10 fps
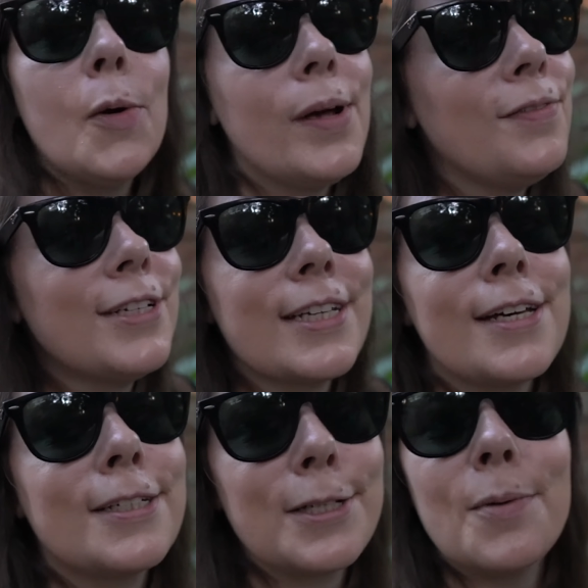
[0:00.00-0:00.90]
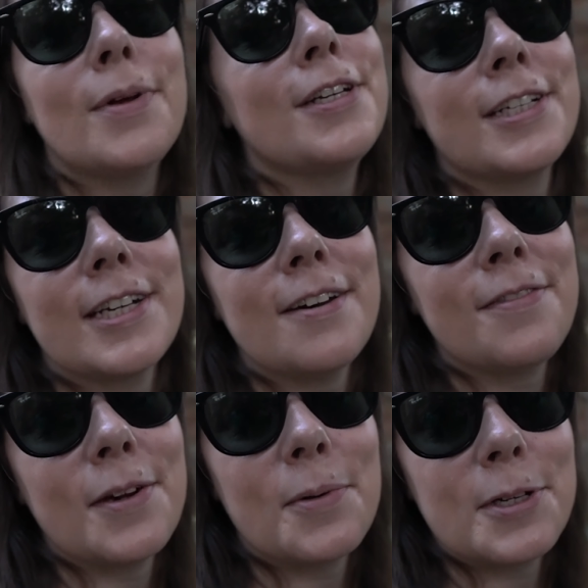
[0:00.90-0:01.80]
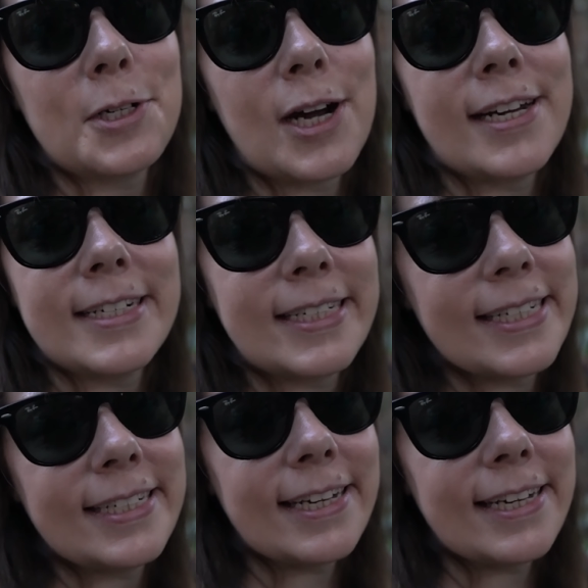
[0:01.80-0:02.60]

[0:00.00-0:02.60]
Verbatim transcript: We've just got so much stuff that we're trying to see